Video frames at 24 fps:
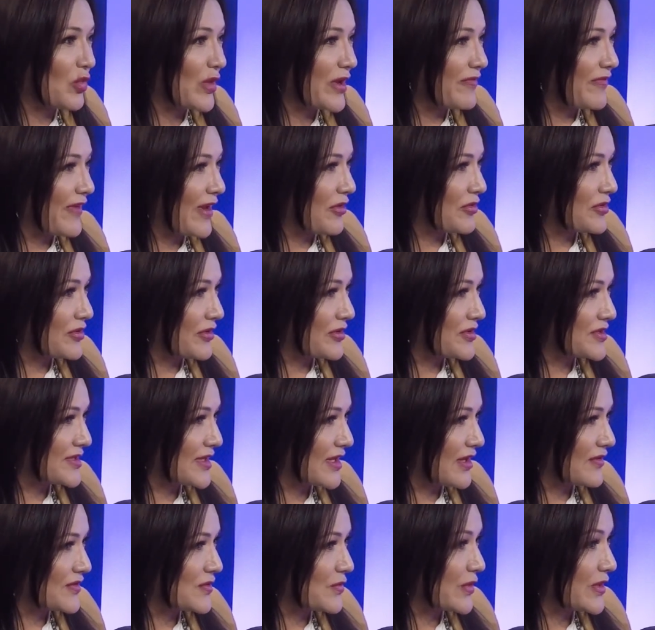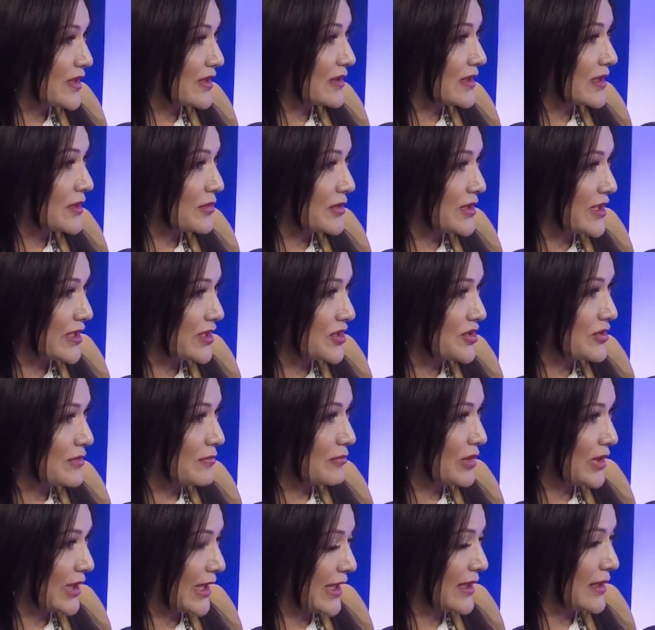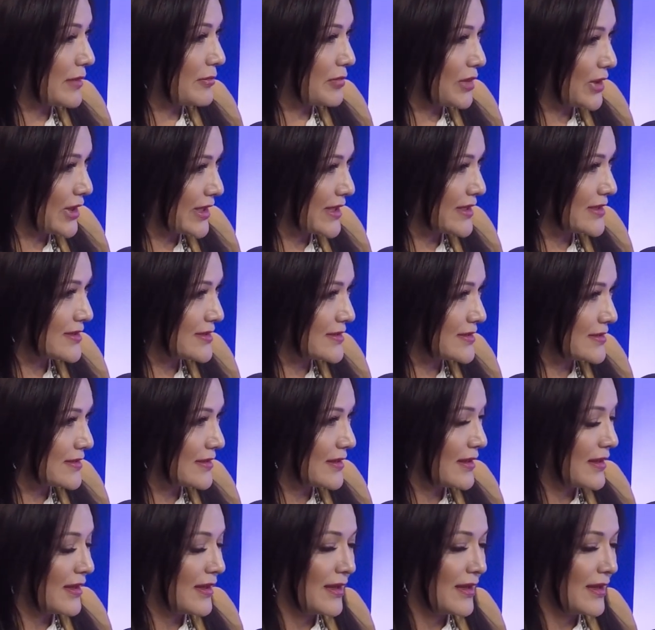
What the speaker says: we found ourselves with a liquidation plan in place.